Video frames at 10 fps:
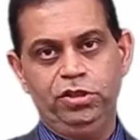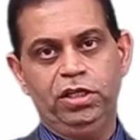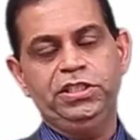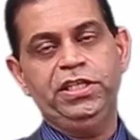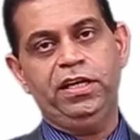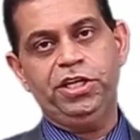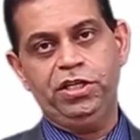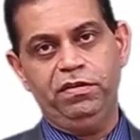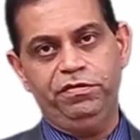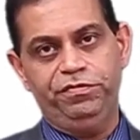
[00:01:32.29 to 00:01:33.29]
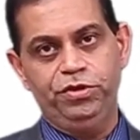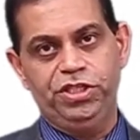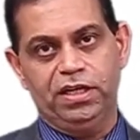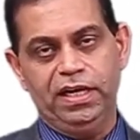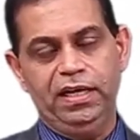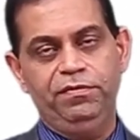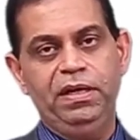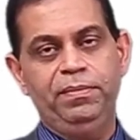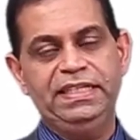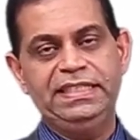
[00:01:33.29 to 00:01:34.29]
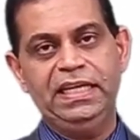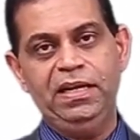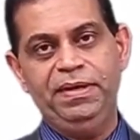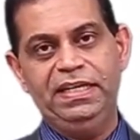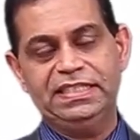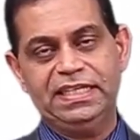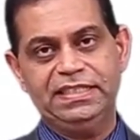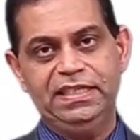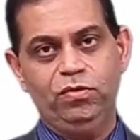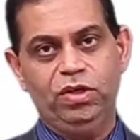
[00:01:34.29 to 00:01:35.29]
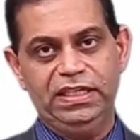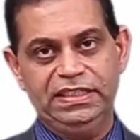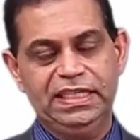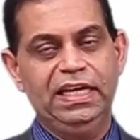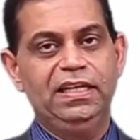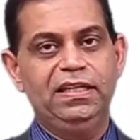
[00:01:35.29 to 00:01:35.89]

You are the generation of the future, and we'll basically be discussing what is